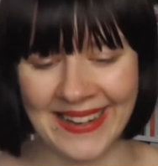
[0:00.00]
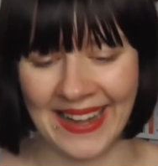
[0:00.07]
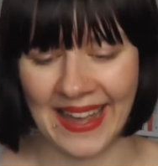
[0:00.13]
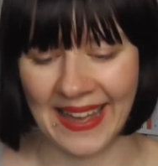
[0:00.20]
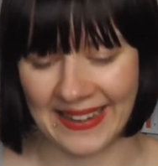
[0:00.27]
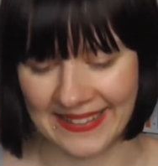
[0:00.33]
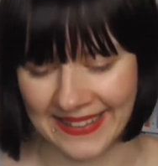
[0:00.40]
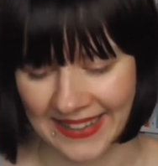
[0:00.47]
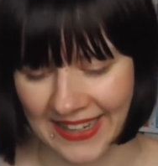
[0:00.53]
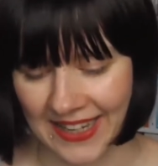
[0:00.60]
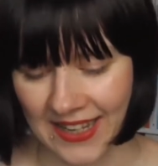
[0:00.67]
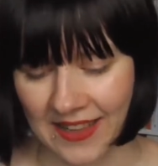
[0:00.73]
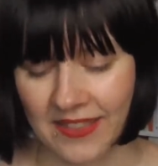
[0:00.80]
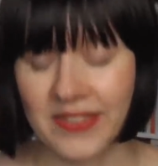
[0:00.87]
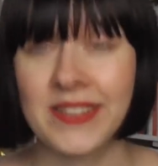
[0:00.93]
and
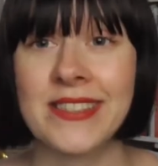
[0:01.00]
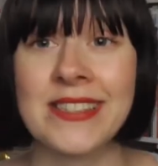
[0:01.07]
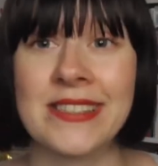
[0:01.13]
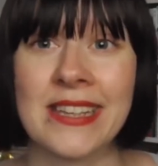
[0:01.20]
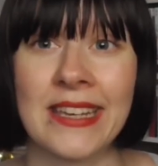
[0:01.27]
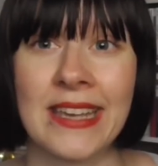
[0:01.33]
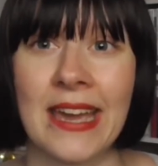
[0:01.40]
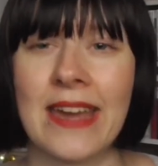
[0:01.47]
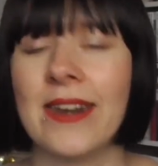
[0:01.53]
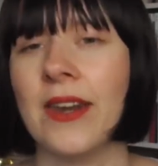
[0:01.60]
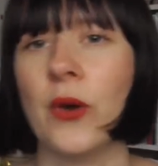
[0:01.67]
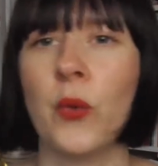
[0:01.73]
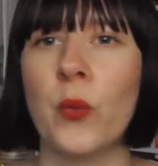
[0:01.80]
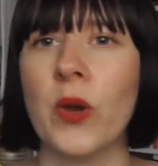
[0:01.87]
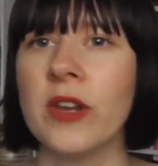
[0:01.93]
this is again
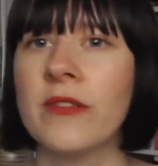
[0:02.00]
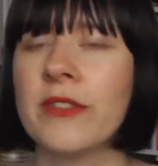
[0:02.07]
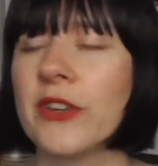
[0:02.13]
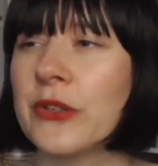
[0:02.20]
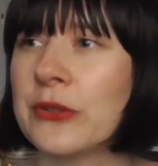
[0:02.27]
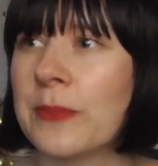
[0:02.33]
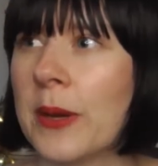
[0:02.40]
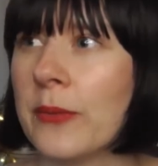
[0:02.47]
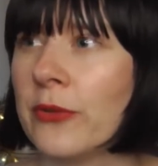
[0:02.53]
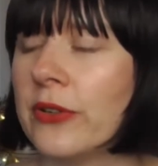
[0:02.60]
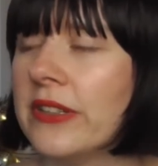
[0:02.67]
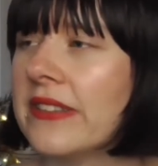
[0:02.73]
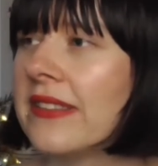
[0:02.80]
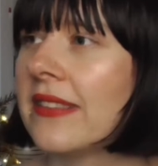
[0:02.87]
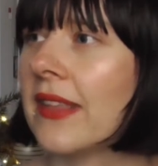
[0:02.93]
one of those
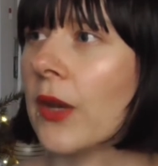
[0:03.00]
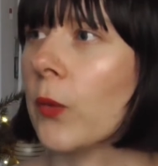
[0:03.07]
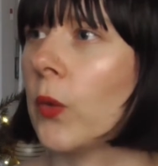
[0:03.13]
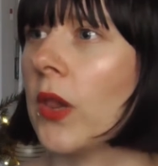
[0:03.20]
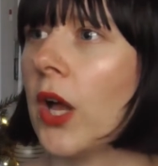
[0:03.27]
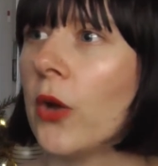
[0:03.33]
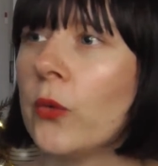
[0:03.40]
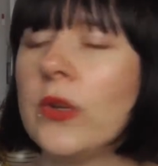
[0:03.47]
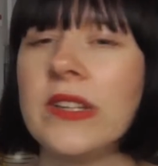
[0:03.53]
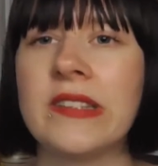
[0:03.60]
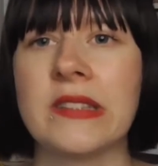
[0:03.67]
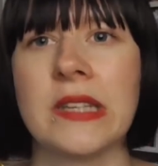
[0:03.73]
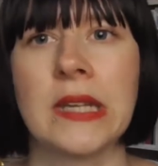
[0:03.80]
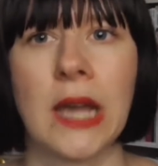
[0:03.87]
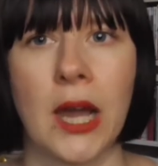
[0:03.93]
memories that will only
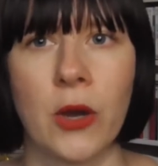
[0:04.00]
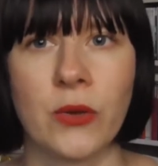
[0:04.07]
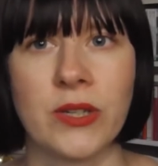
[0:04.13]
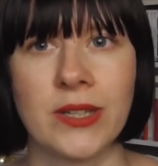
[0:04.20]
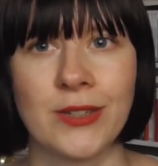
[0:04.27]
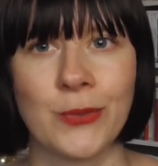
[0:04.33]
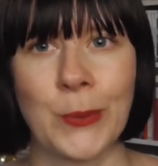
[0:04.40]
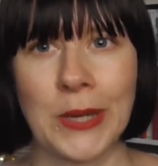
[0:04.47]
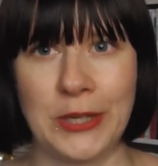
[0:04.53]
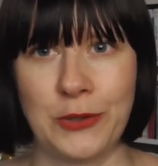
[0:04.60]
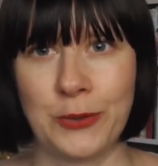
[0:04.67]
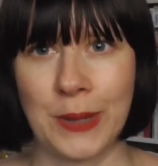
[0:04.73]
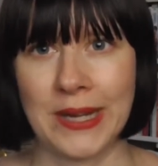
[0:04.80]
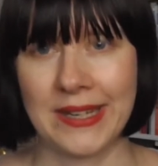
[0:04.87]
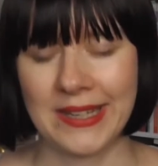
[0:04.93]
stick out in
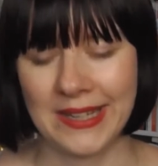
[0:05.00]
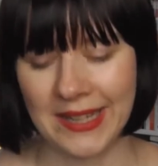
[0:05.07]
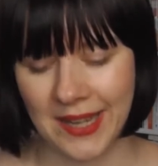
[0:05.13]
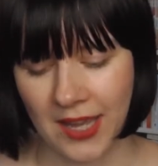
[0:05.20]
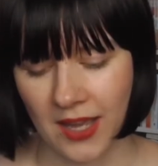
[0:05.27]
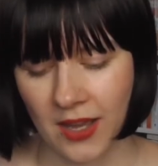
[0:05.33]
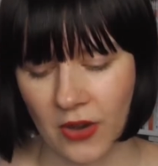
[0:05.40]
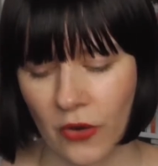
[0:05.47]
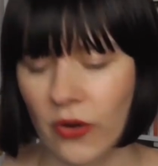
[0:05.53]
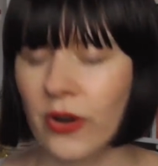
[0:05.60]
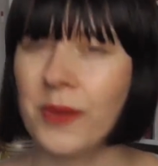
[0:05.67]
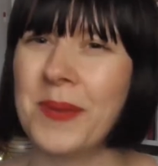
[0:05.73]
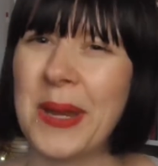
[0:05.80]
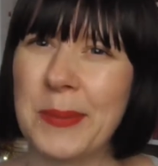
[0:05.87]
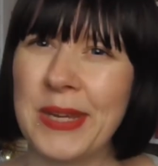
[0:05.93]
2020
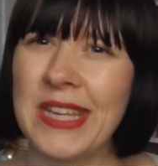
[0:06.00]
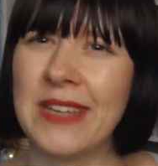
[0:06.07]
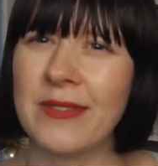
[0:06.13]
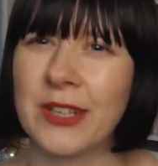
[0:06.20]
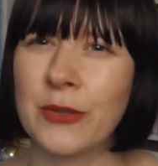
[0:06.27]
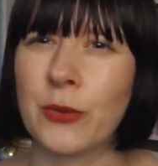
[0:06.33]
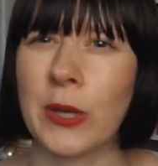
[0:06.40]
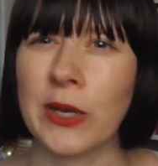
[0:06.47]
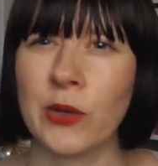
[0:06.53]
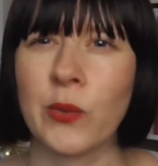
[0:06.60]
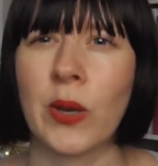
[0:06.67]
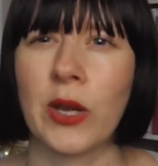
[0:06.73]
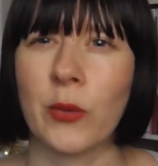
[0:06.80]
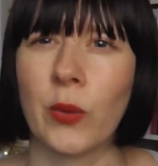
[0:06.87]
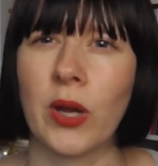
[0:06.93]
or maybe even
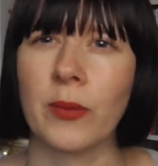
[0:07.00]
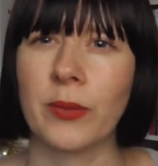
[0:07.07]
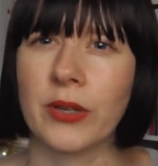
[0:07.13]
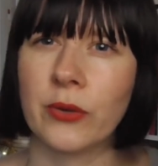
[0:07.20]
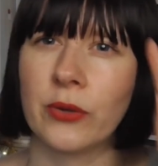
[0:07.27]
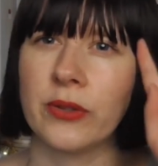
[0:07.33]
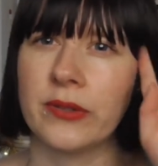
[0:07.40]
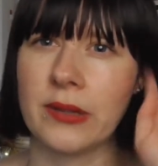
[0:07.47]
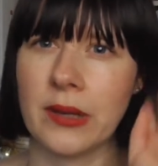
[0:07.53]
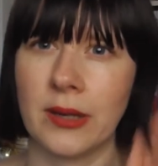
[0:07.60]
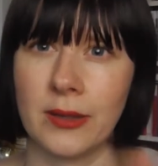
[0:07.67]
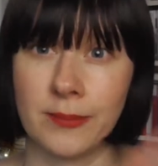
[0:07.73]
2021, because